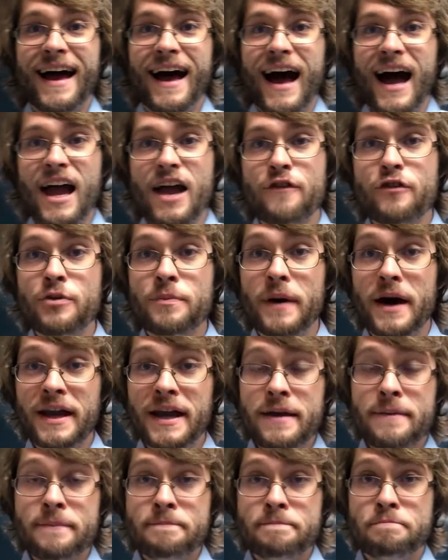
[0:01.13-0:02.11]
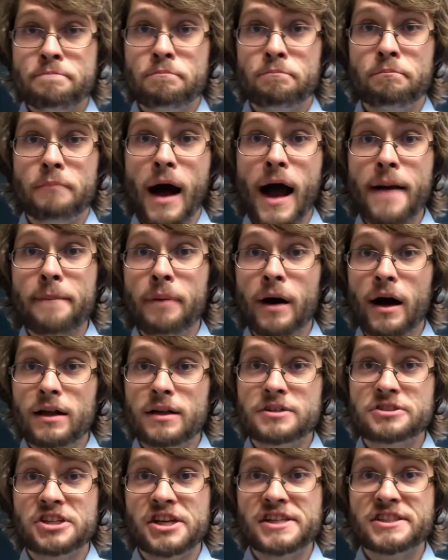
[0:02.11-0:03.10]
Hi everybody! My
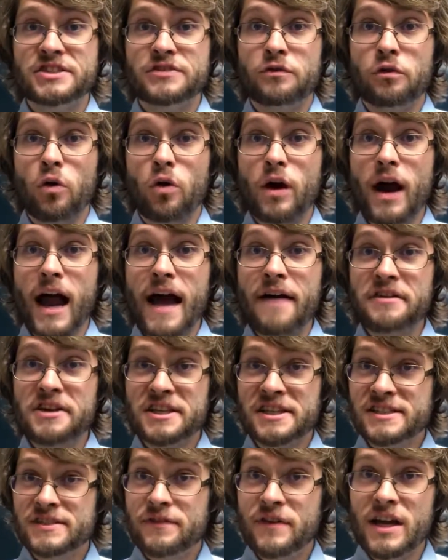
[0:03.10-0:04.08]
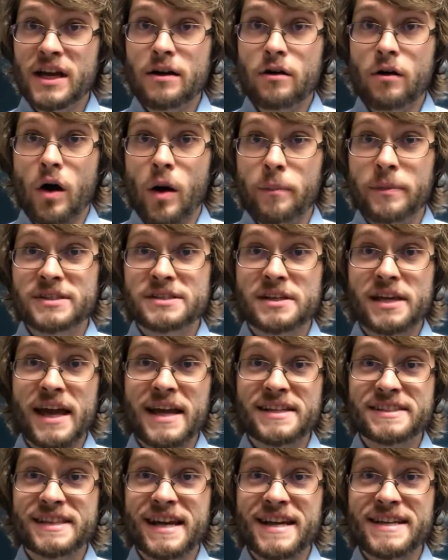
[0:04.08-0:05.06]
apologies for having this video up as
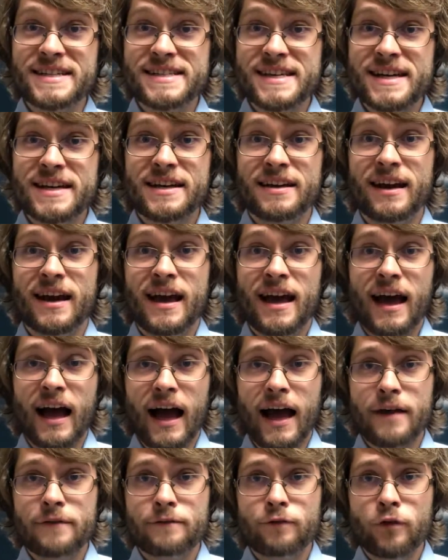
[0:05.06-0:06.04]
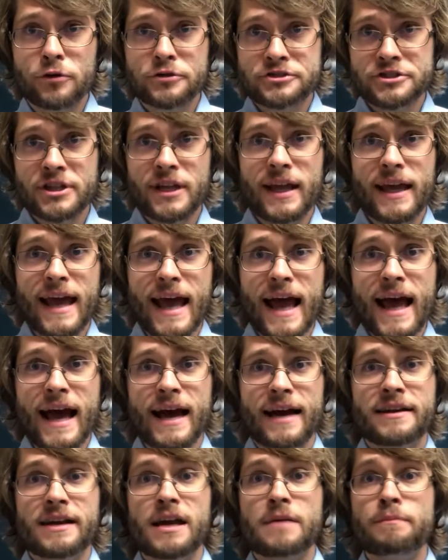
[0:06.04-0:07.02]
late as I did. I unfortunately
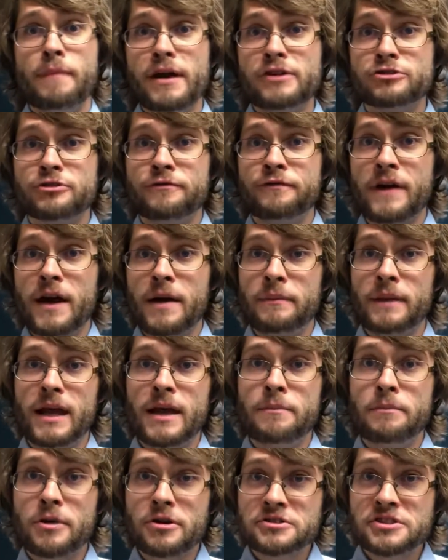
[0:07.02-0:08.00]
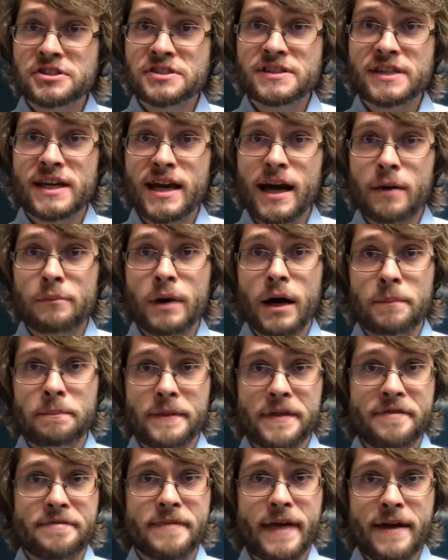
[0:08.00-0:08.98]
had a major family emergency come up.
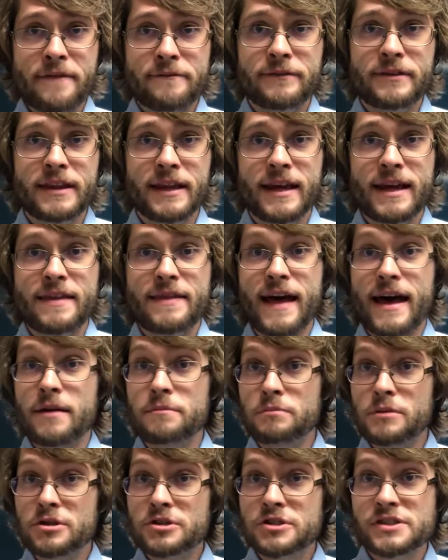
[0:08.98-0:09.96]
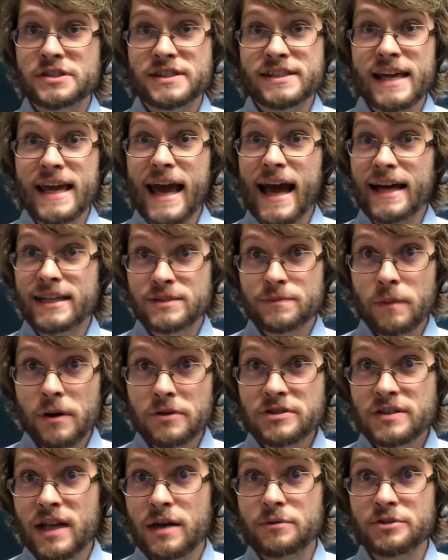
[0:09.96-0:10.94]
Thankfully, that emergency has
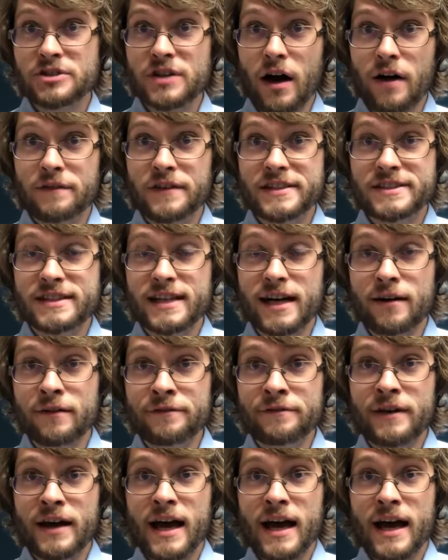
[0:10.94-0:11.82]
mostly resolved itself.